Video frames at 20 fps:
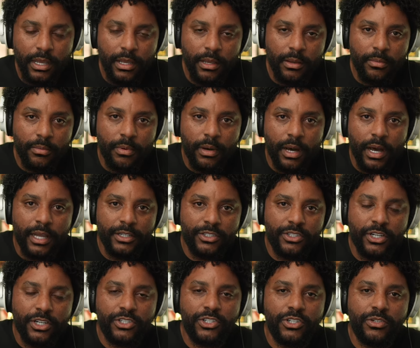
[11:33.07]
by
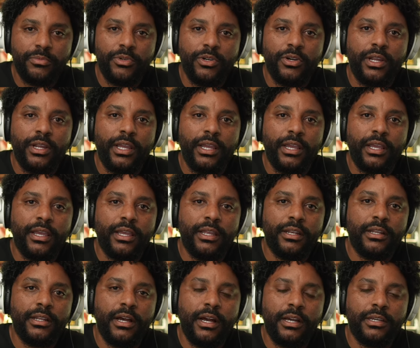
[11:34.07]
Chuck Schumer and
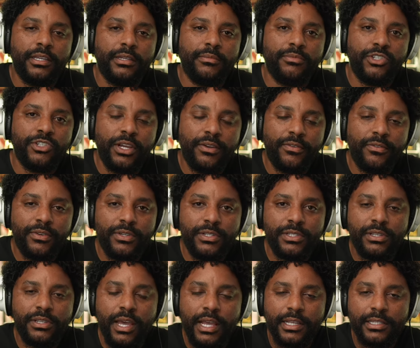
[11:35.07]
Hakeem Jeffries
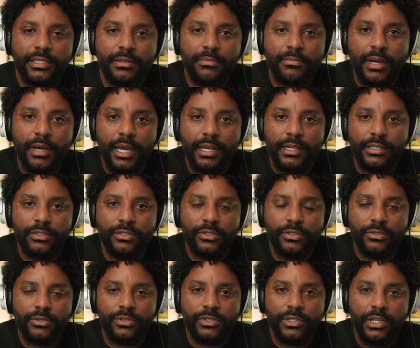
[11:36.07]
asking Biden
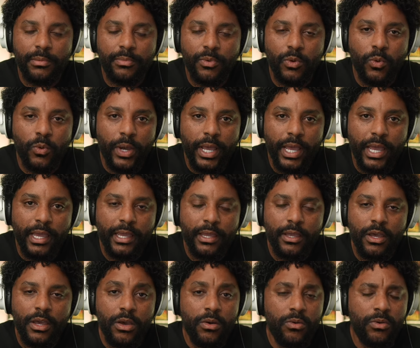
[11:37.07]
to step away.
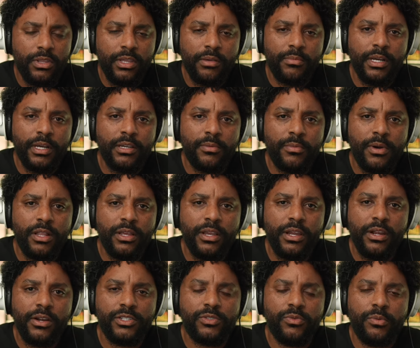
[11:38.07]
What do you think about Kamala
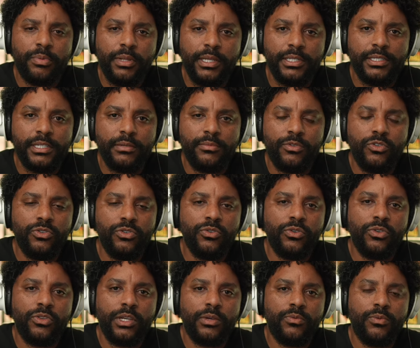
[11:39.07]
Harris replacing him? Who do you
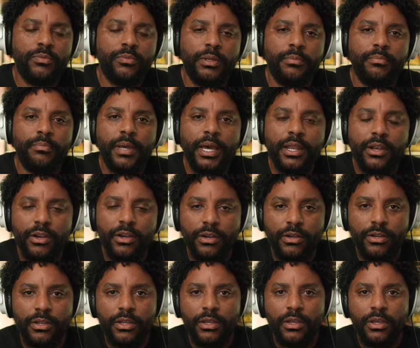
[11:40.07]
think would be better?
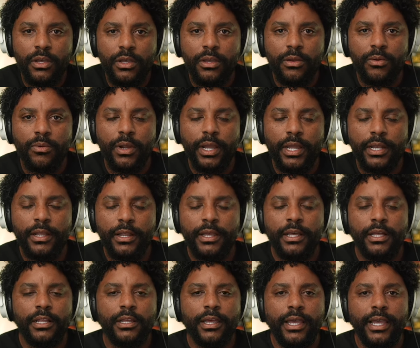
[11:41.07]
Right?
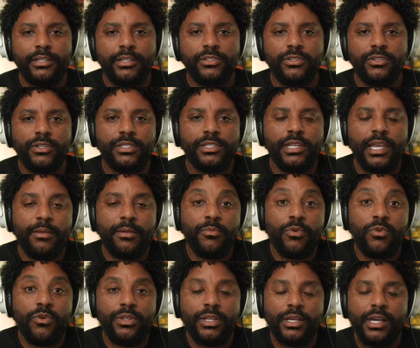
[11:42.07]
Answer this and
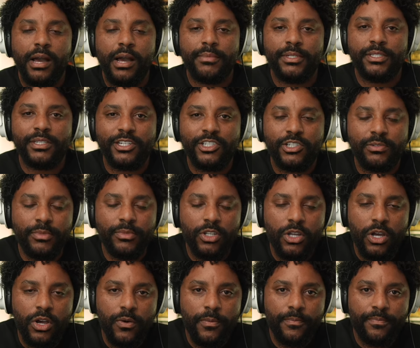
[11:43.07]
more in the comment section
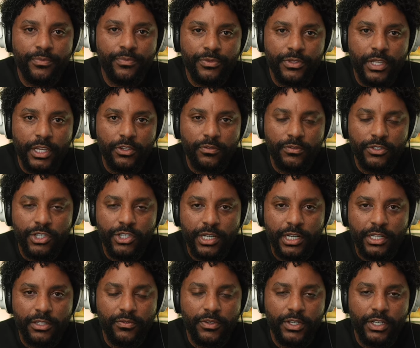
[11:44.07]
below. Thank you for checking out
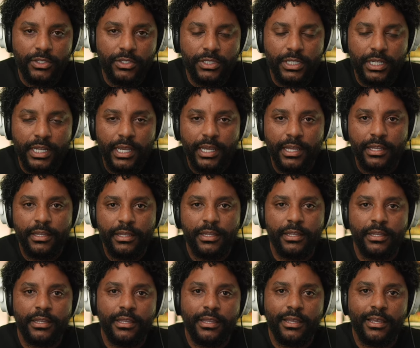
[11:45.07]
the video today,
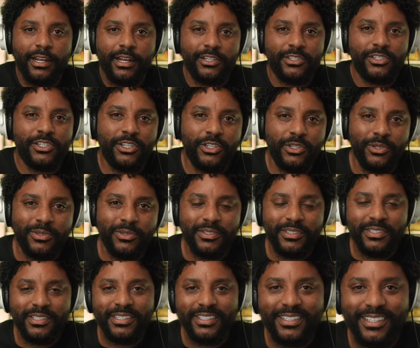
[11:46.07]
and I'll see you
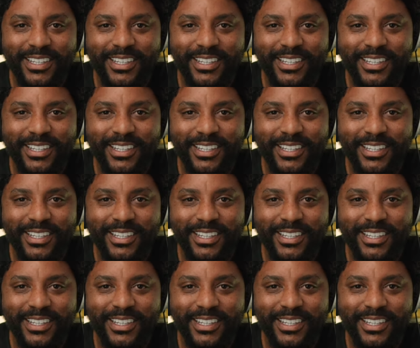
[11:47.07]
in